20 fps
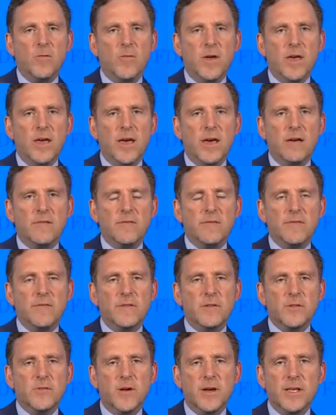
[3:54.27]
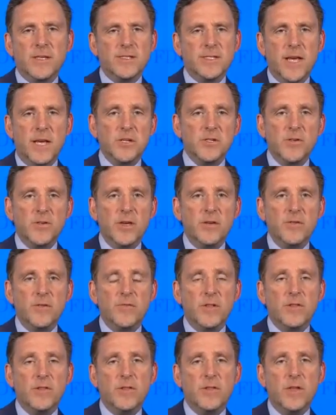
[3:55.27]
We have the 20th century
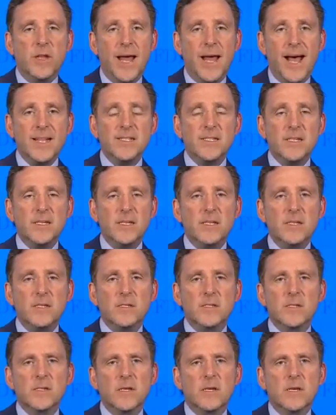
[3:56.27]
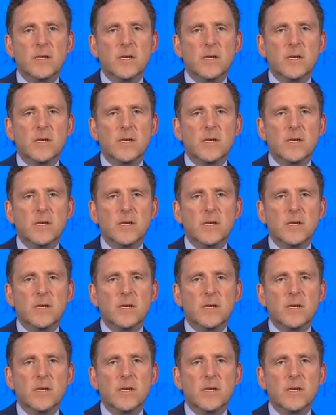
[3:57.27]
with the Nazis,